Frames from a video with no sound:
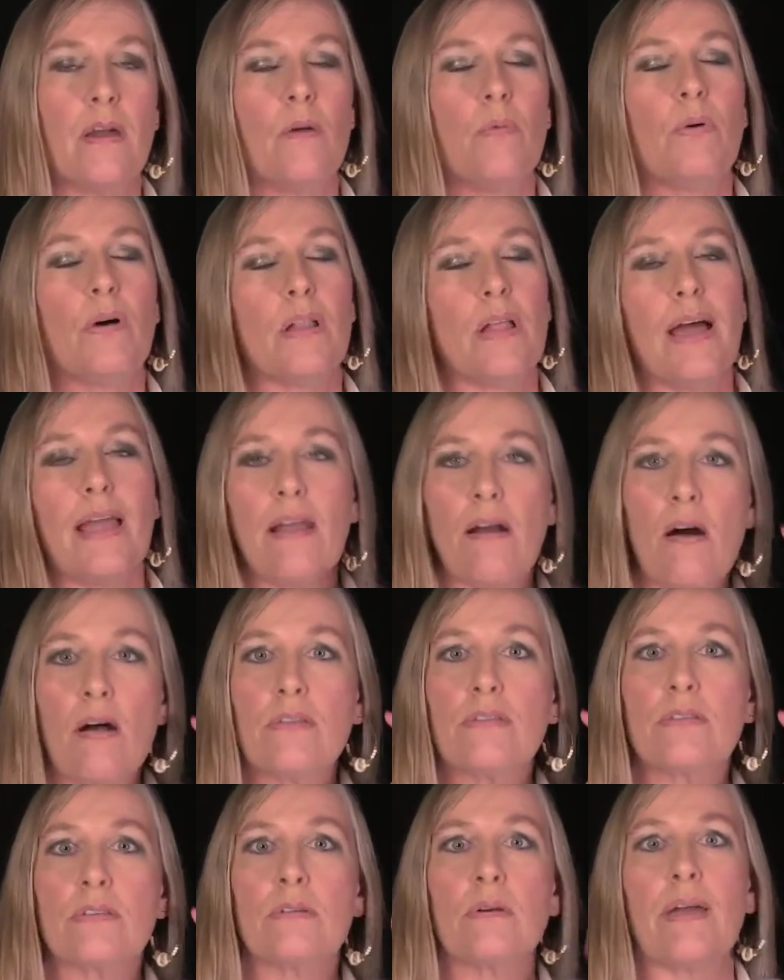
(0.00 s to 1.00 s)
Well, I
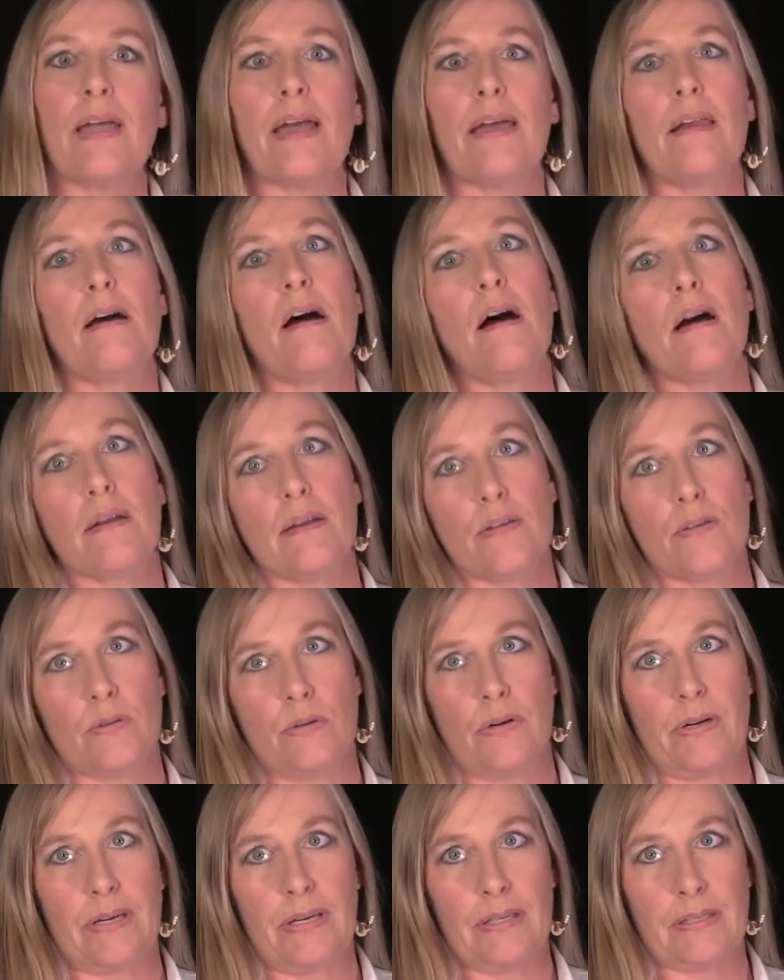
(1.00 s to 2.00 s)
also had
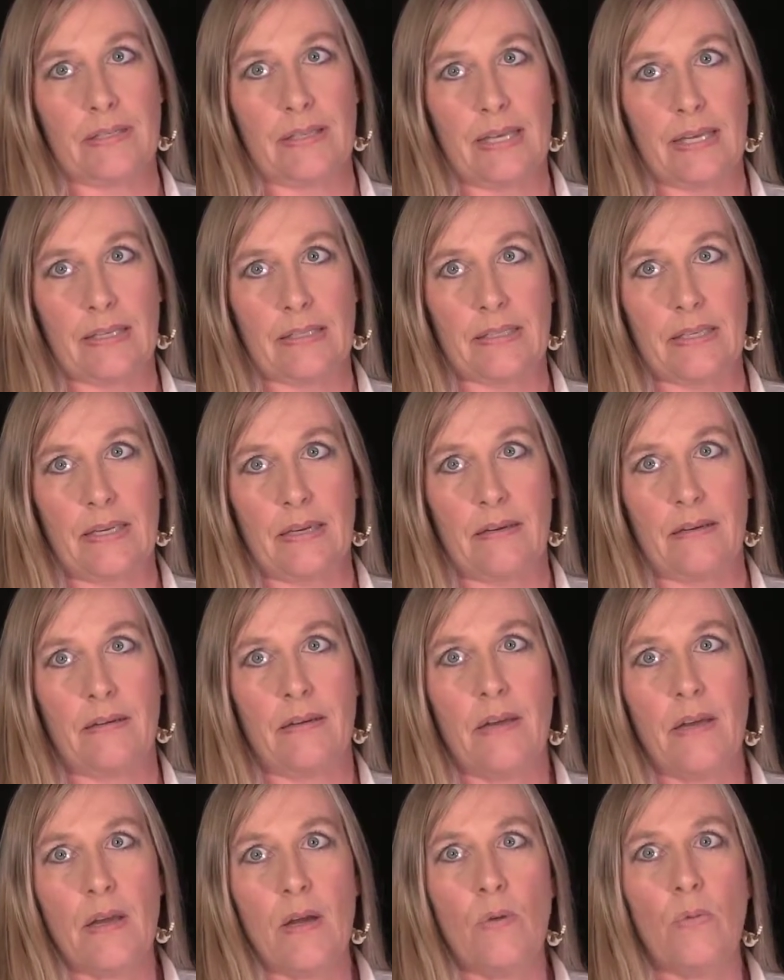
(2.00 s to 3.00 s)
auditory dyslexia,
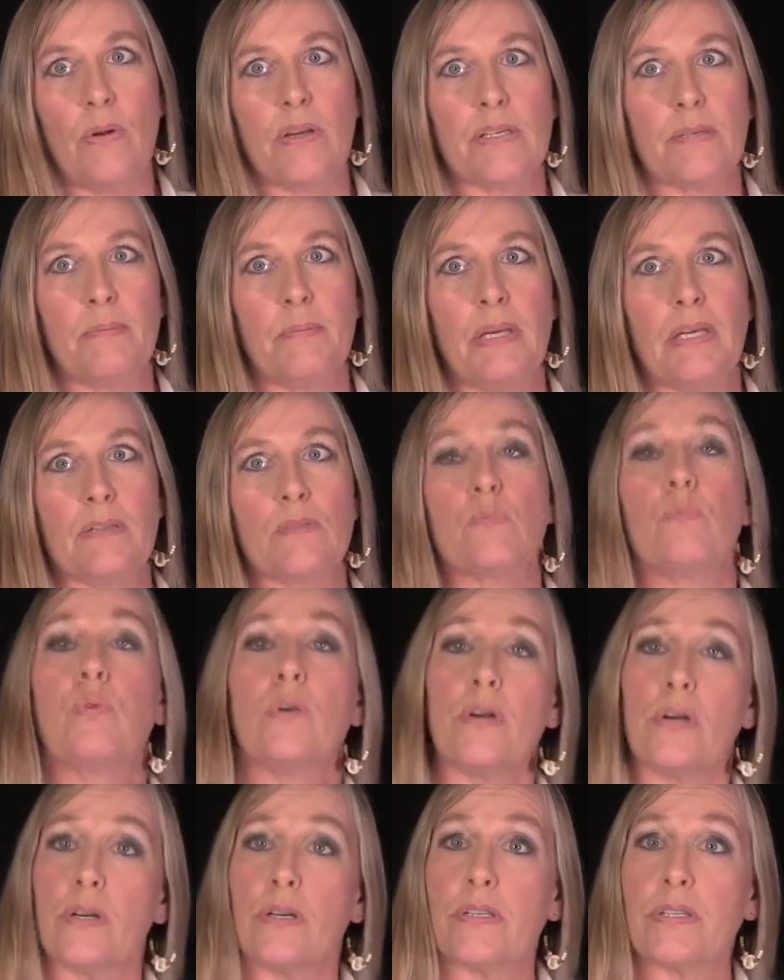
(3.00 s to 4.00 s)
which means
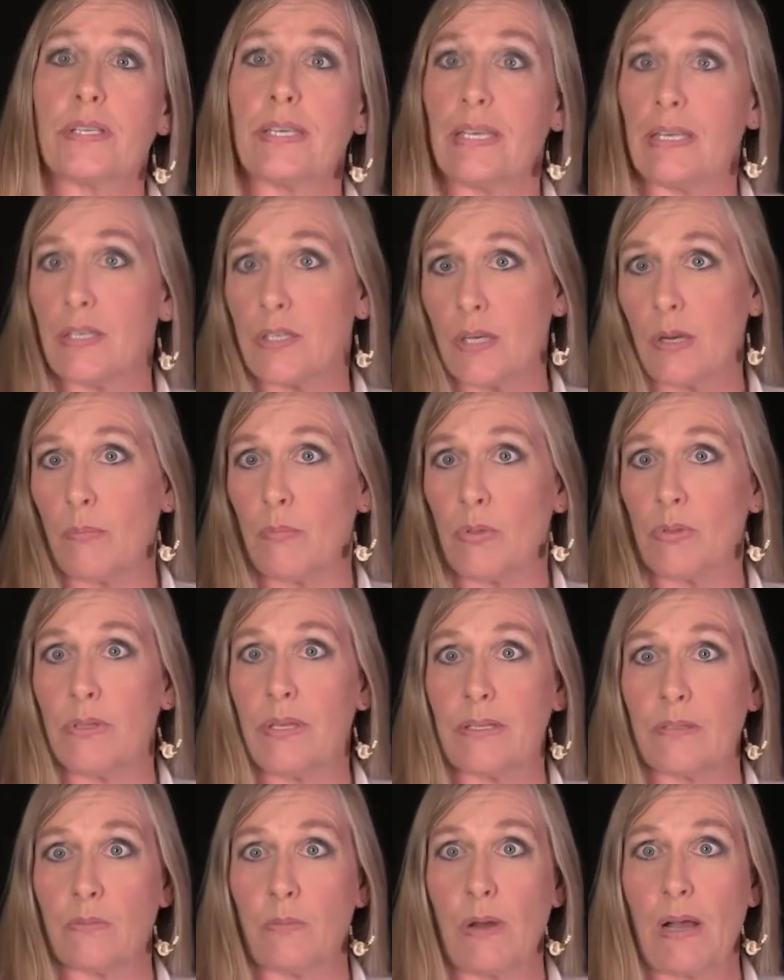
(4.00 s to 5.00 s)
words get jumbled
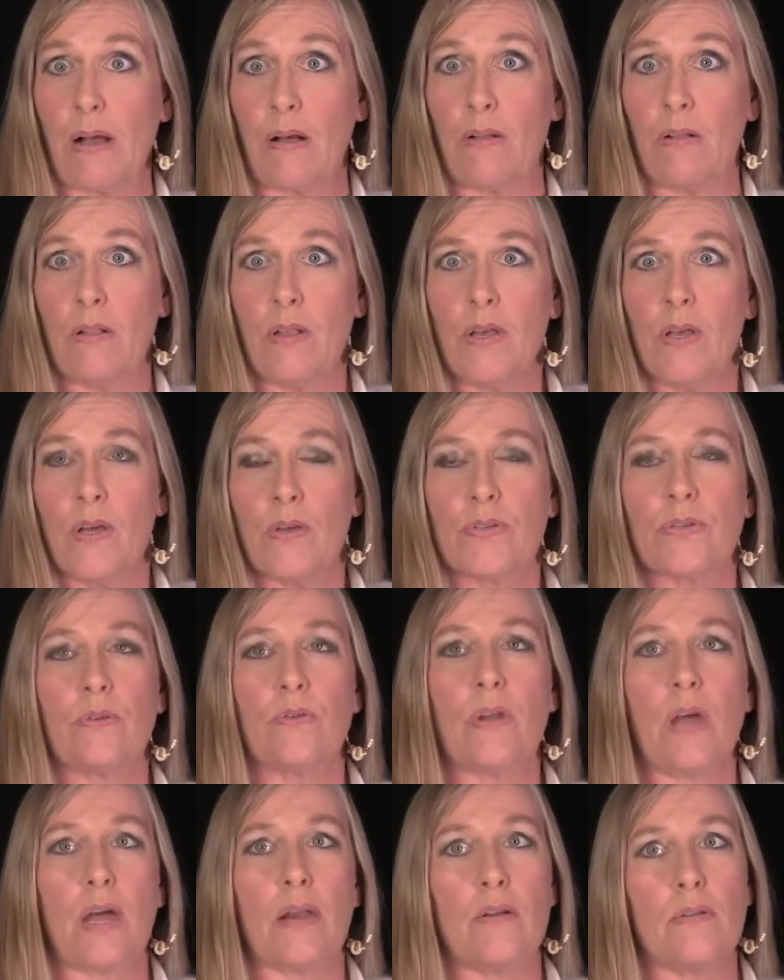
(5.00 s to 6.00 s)
as well. So
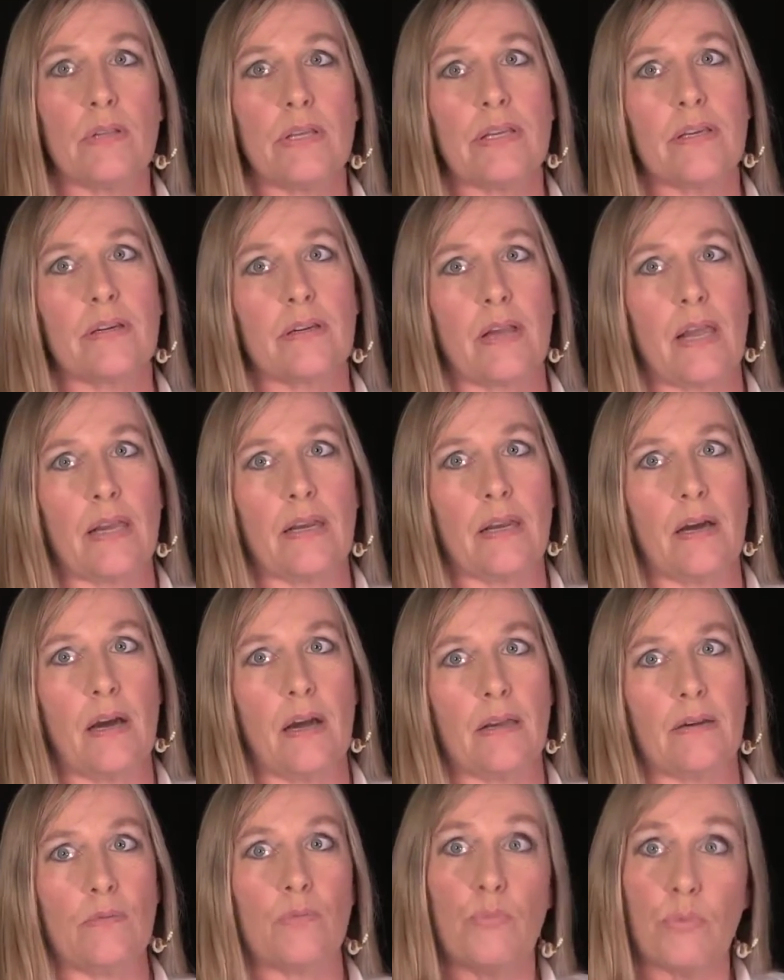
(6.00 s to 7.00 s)
not only could I
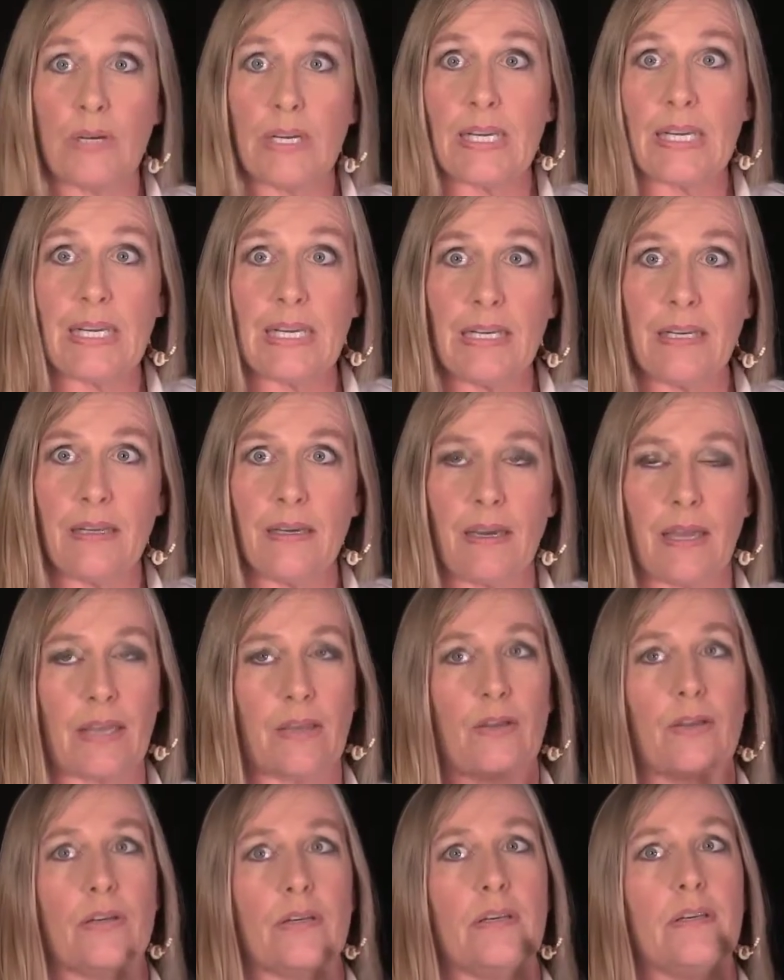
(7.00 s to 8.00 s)
not read, I
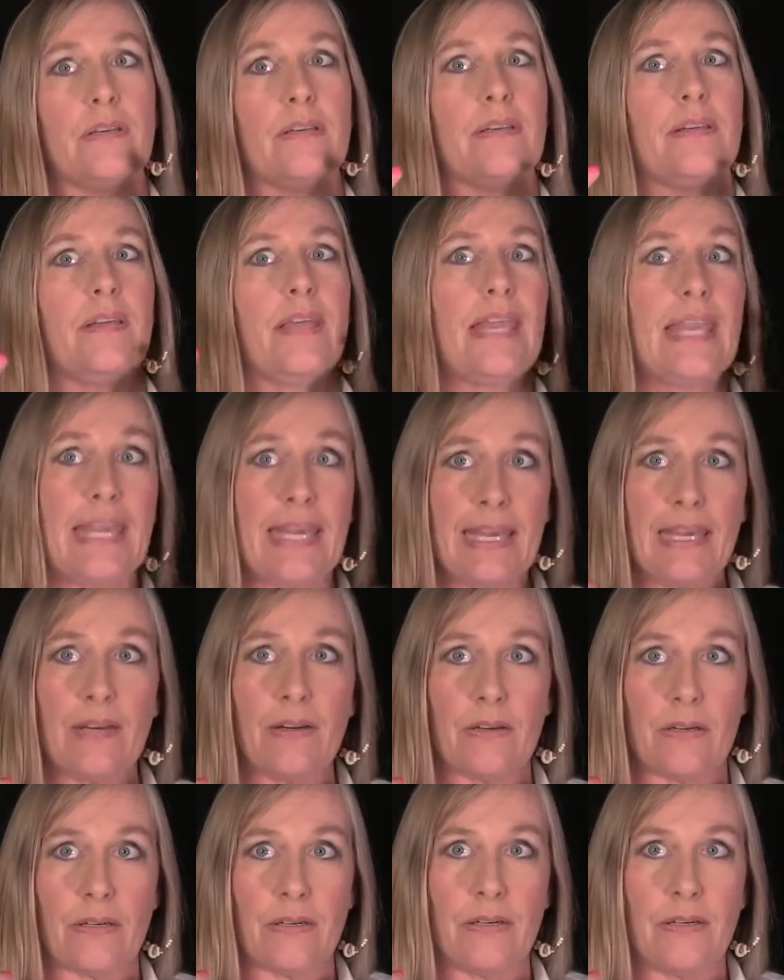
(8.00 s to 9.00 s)
couldn't
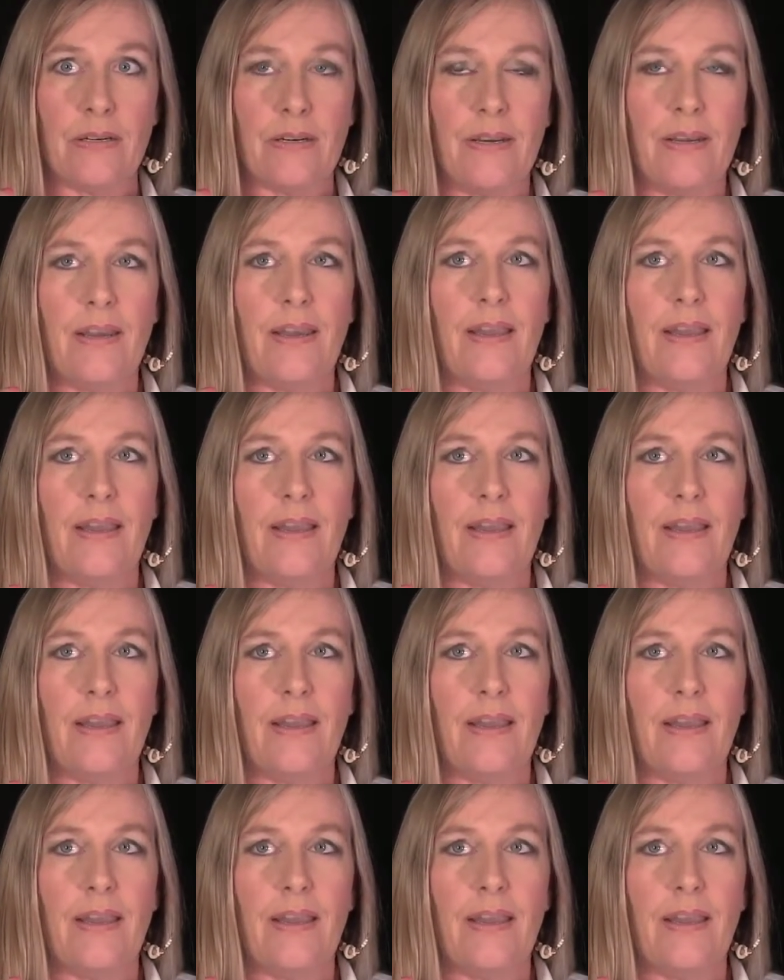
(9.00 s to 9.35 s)
hear,